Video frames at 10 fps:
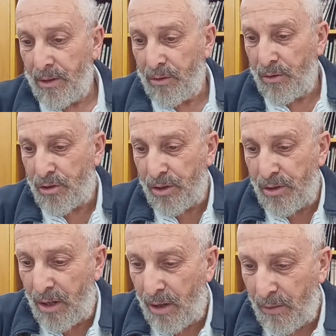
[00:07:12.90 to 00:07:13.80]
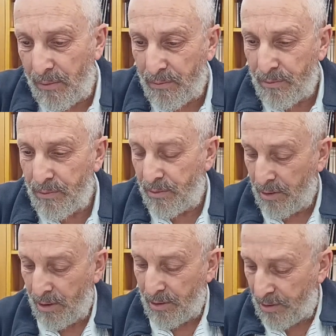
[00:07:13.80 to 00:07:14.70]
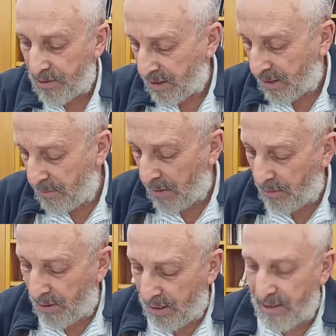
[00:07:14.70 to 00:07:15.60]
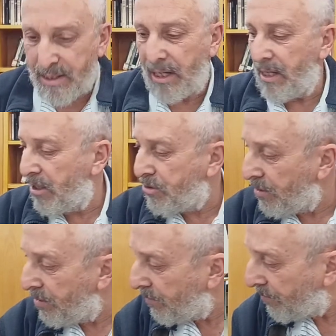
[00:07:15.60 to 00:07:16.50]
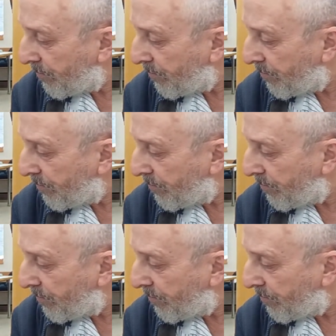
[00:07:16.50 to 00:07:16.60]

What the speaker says: You should know, there's a Gemara in Sanhedrin.